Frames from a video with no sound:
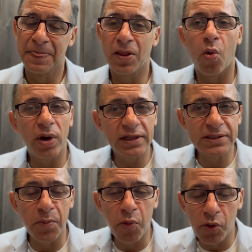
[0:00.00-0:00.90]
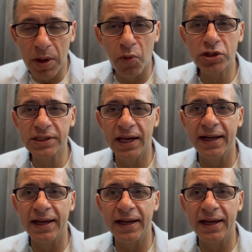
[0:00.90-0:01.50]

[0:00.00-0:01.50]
Now, what is emotional